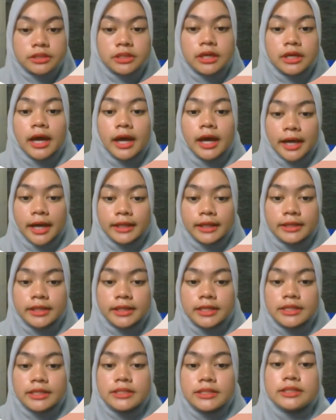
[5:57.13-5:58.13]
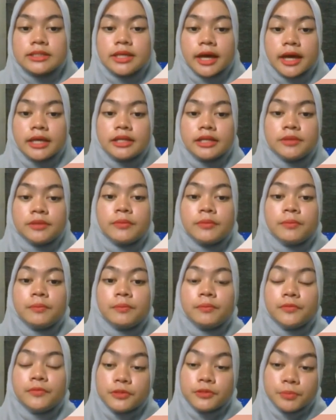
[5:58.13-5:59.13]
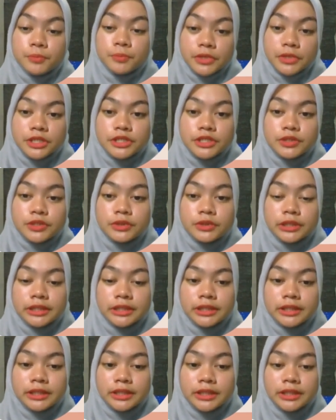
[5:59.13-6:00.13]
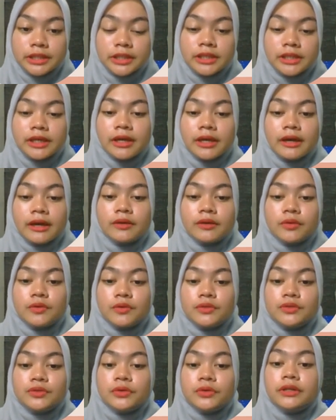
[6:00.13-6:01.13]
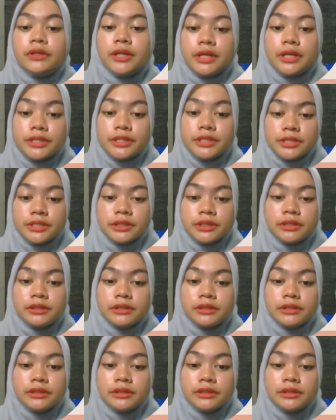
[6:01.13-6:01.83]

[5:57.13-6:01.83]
ethics and spirituality, and also national